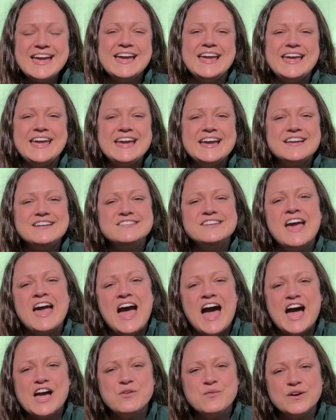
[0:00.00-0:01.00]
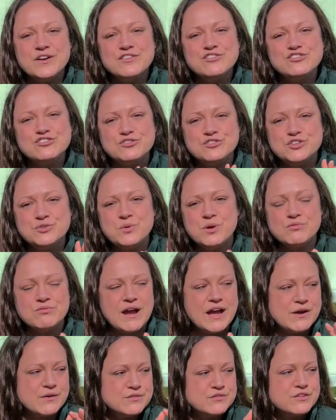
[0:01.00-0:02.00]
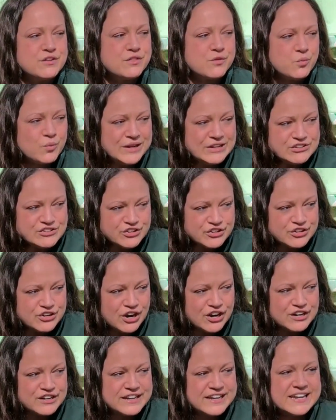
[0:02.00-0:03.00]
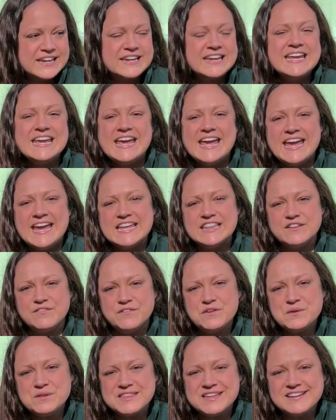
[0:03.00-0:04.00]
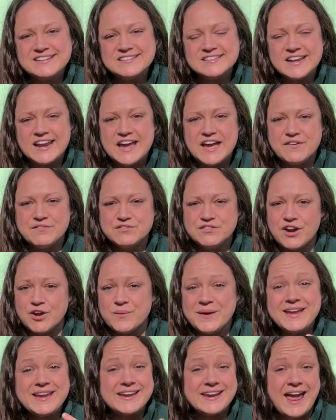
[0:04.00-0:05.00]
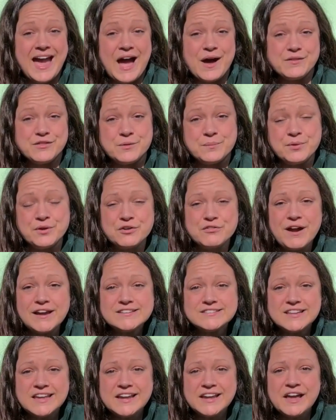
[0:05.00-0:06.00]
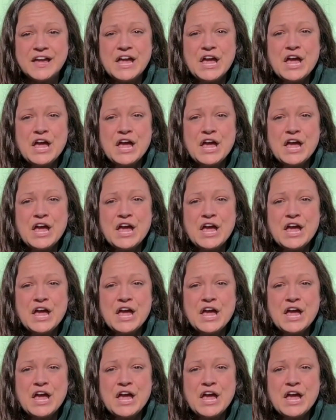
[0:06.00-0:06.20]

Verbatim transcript: and I wanna show you around the winter garden and the few things that I have growing and how they're progressing,